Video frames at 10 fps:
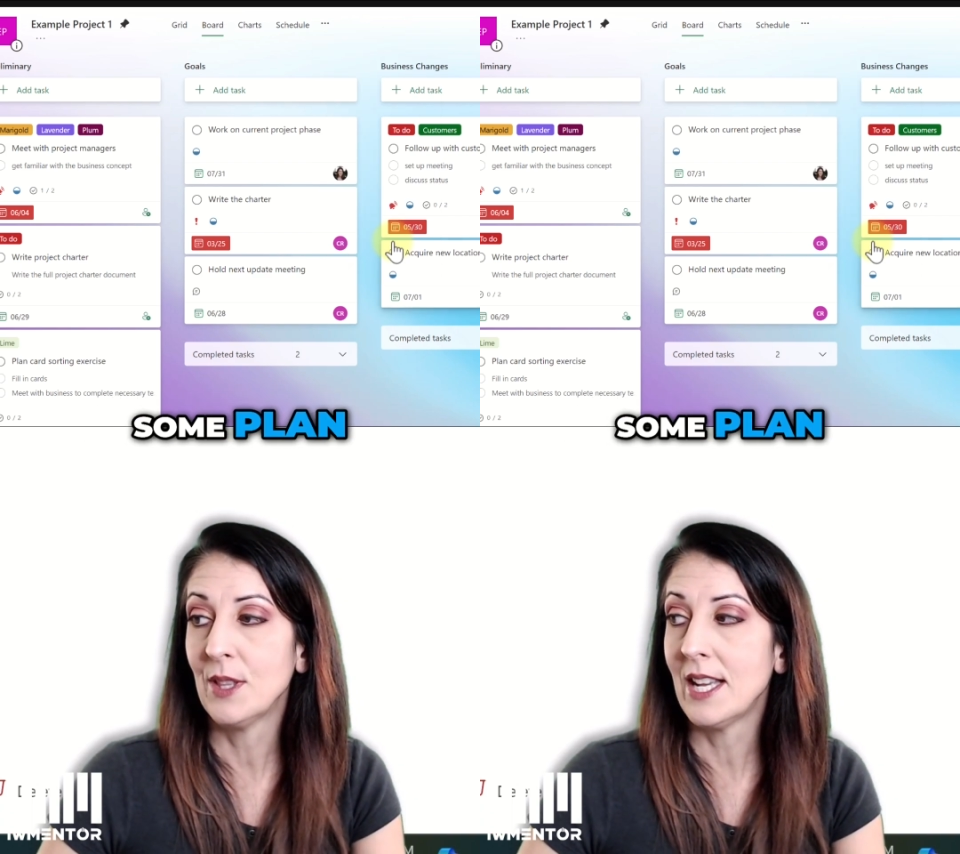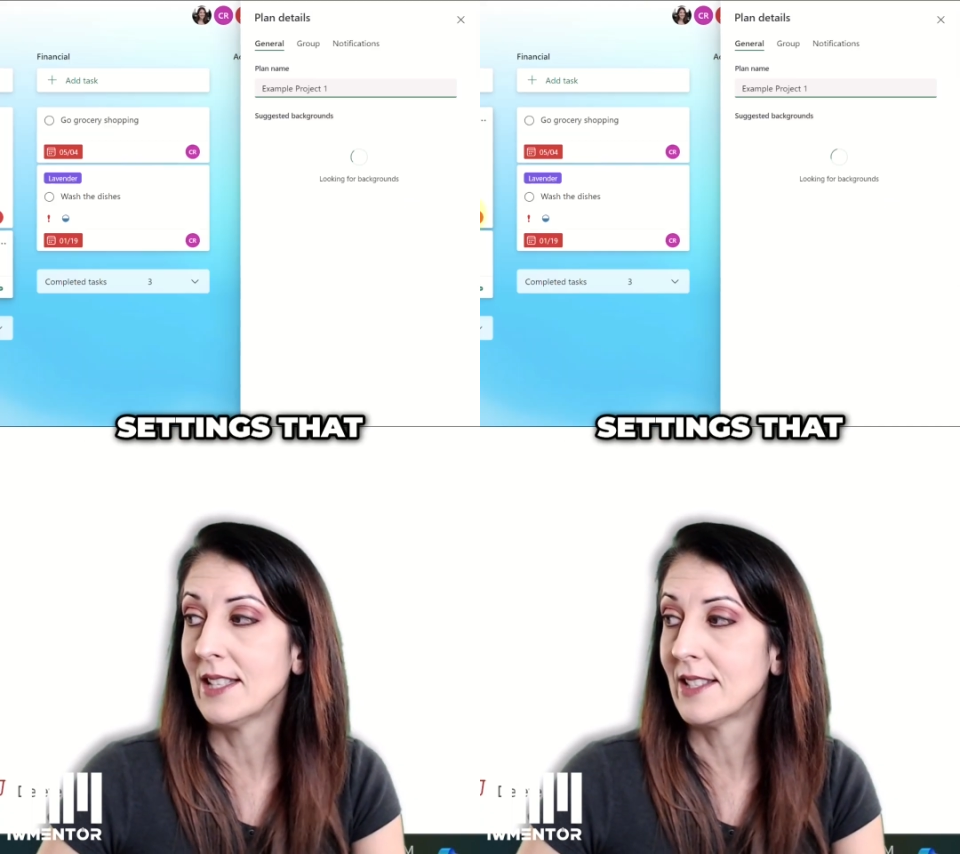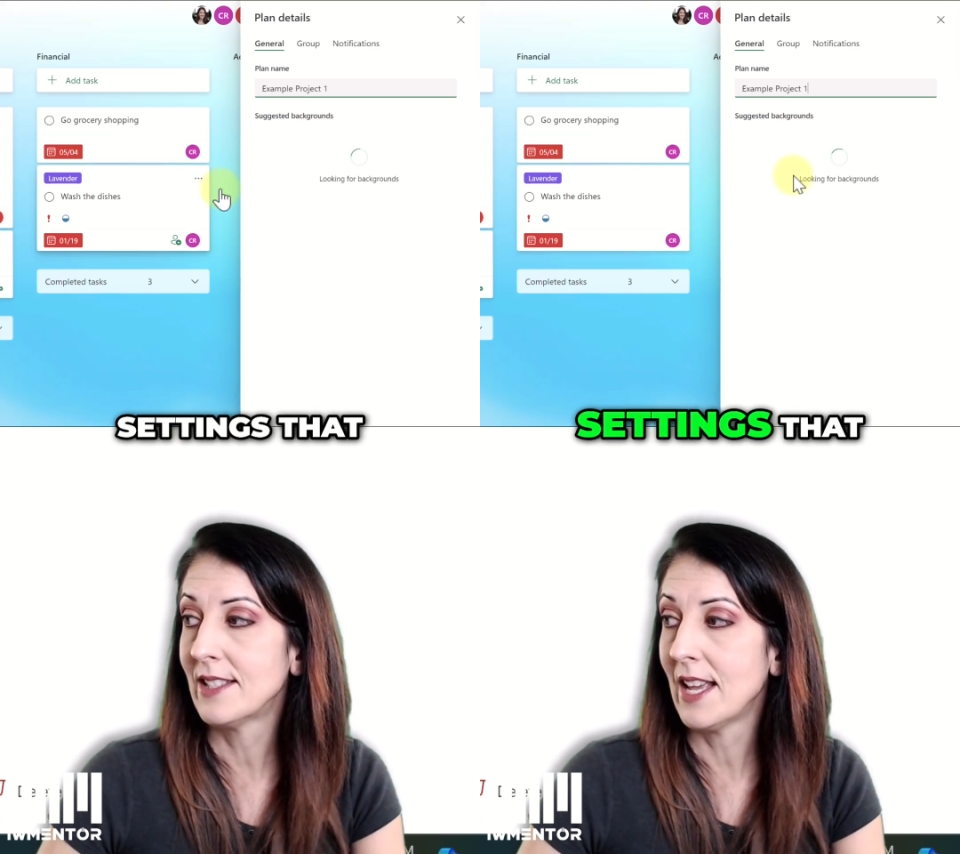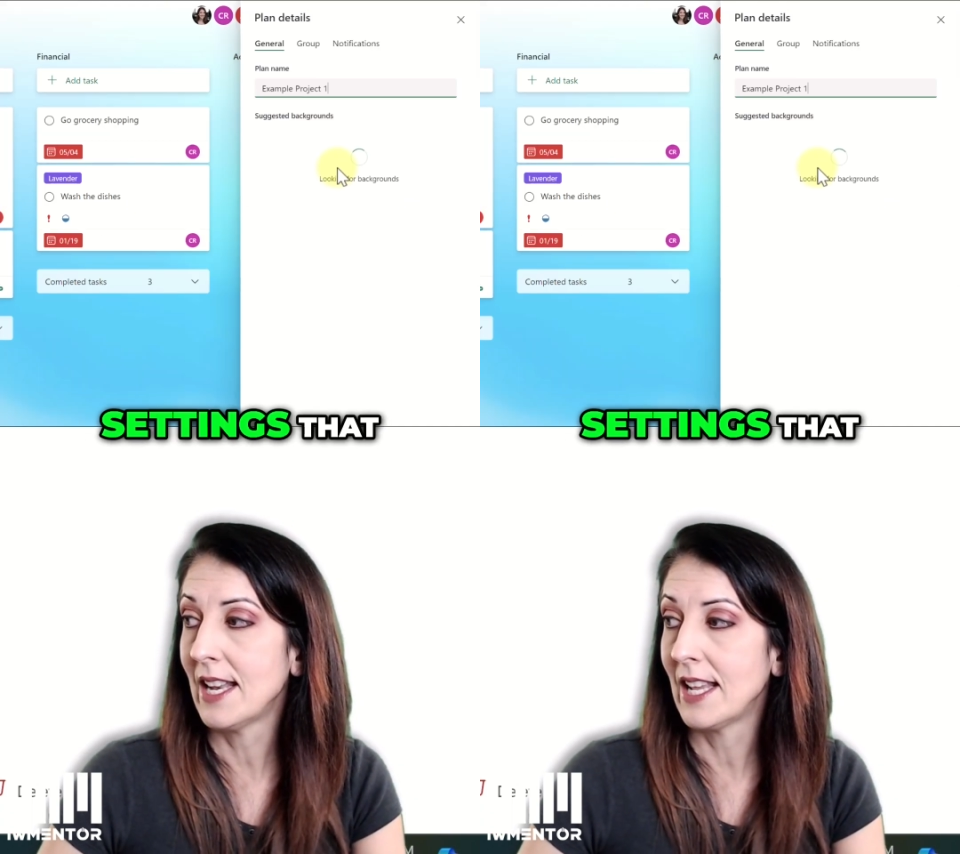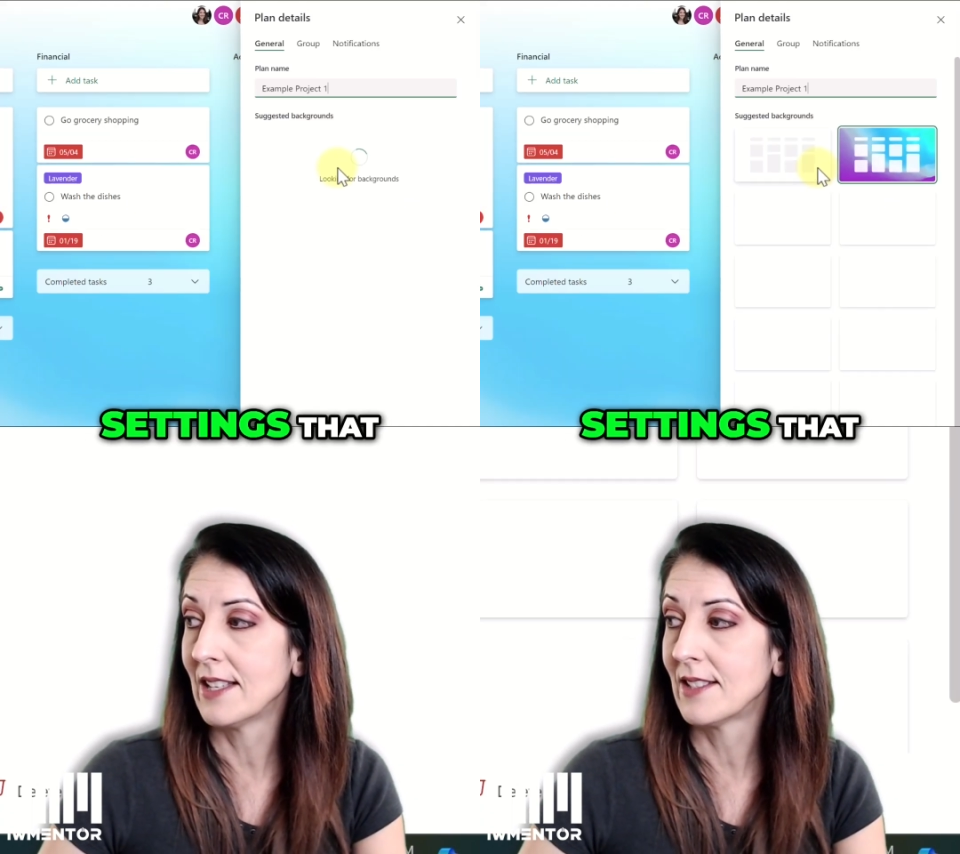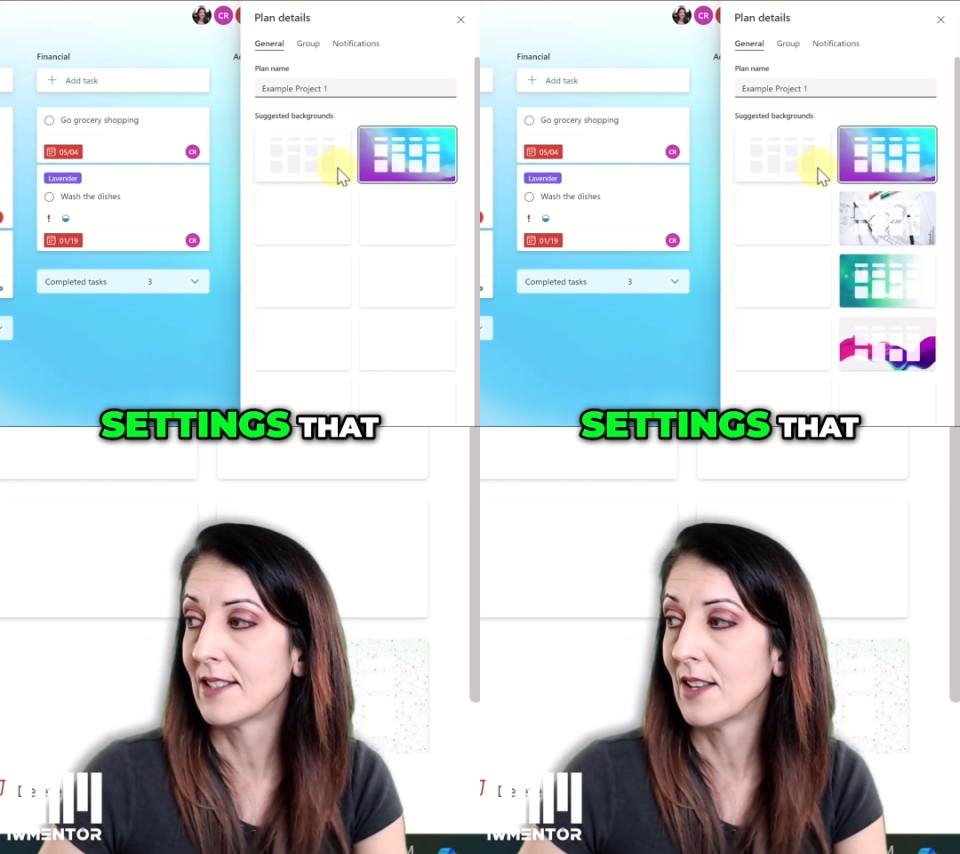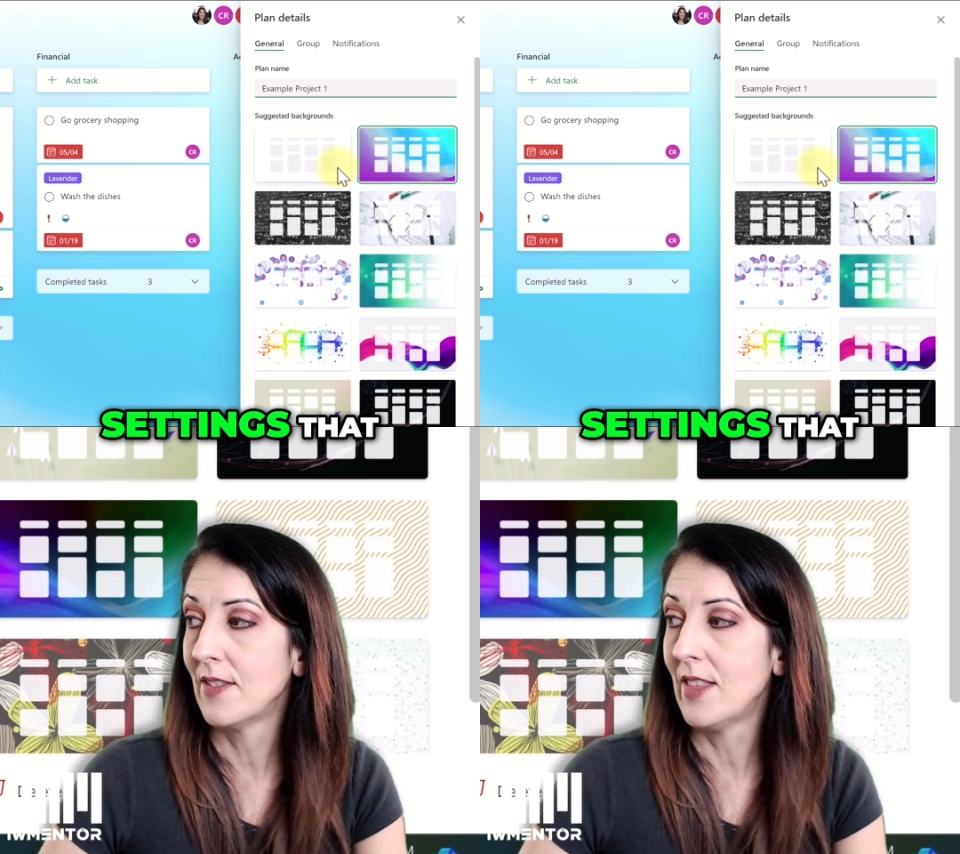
plan settings